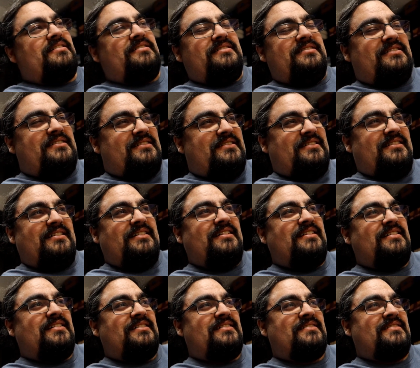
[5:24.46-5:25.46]

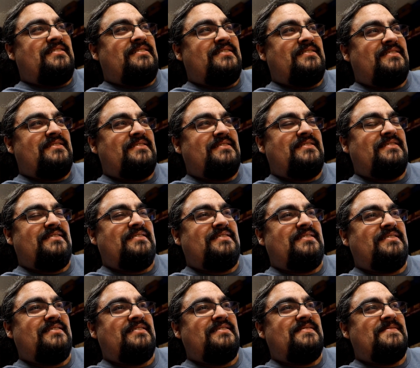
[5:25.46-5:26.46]

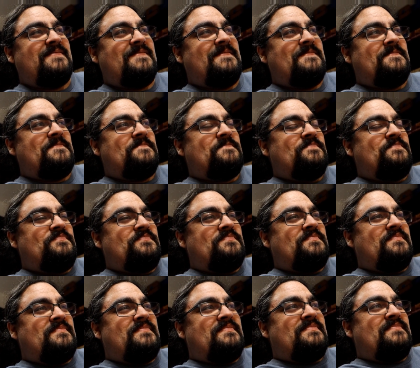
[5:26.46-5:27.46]

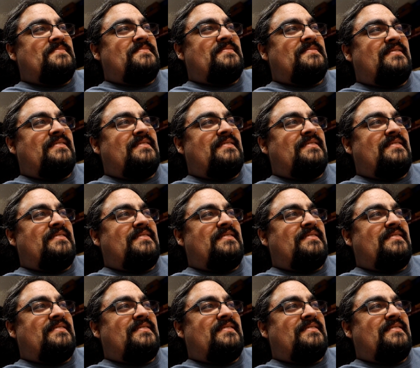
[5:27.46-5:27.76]
(silence)